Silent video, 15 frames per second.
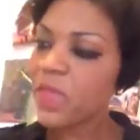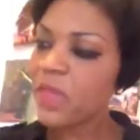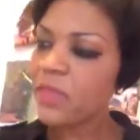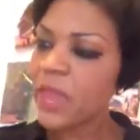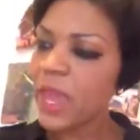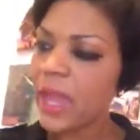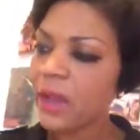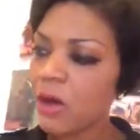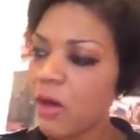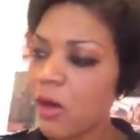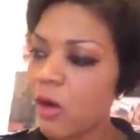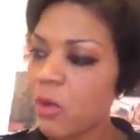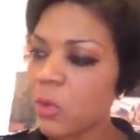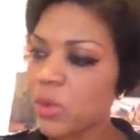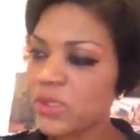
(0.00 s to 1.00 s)
That
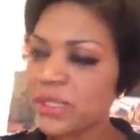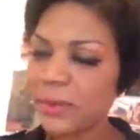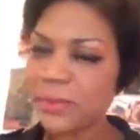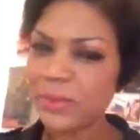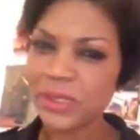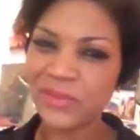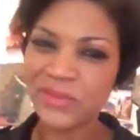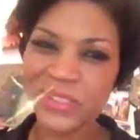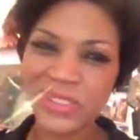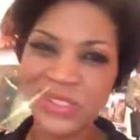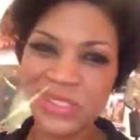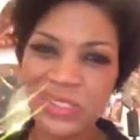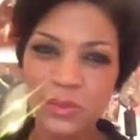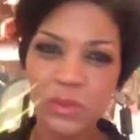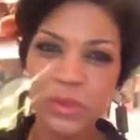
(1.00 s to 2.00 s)
call was, I believe, in
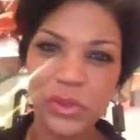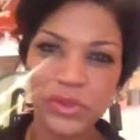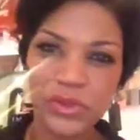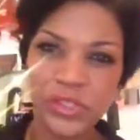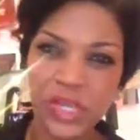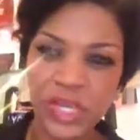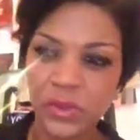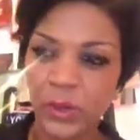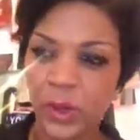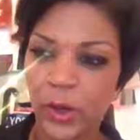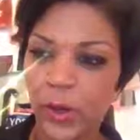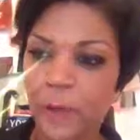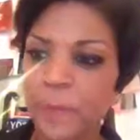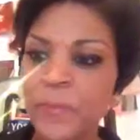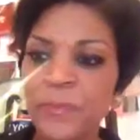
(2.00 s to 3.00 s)
December or
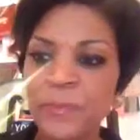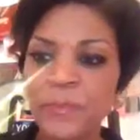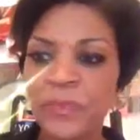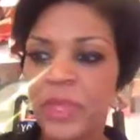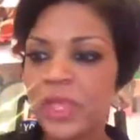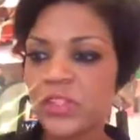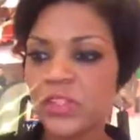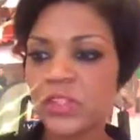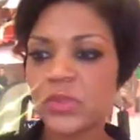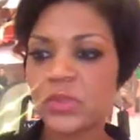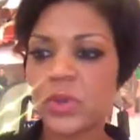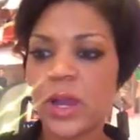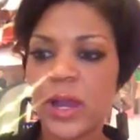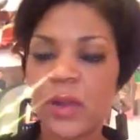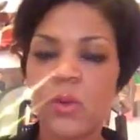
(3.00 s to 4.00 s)
January, and it's just
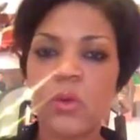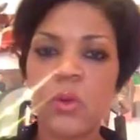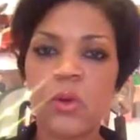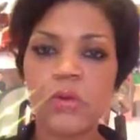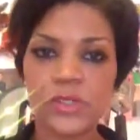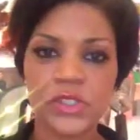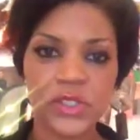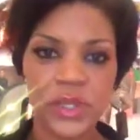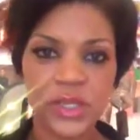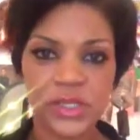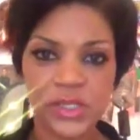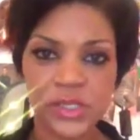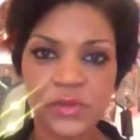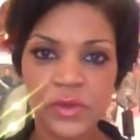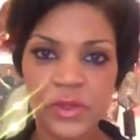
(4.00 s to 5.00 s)
where I go over
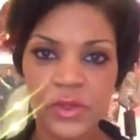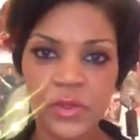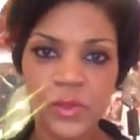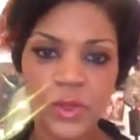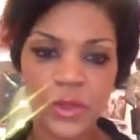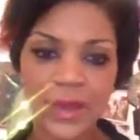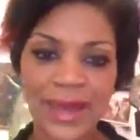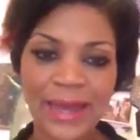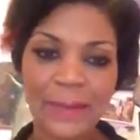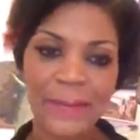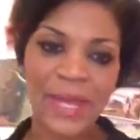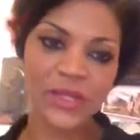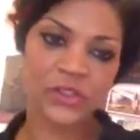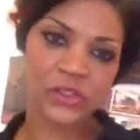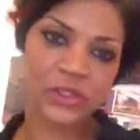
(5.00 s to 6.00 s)
strategies for the new year, how to
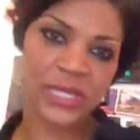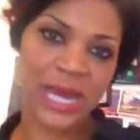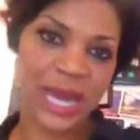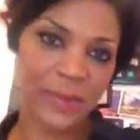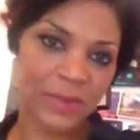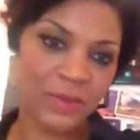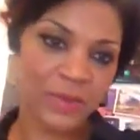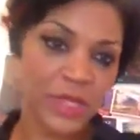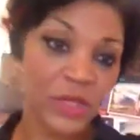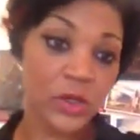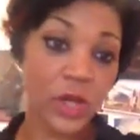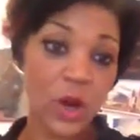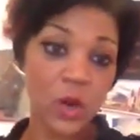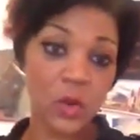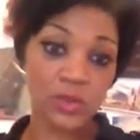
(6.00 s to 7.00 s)
manage your time and meet
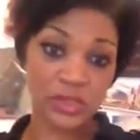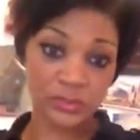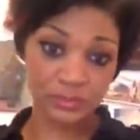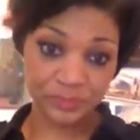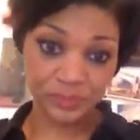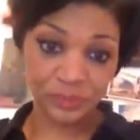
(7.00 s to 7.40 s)
your goals.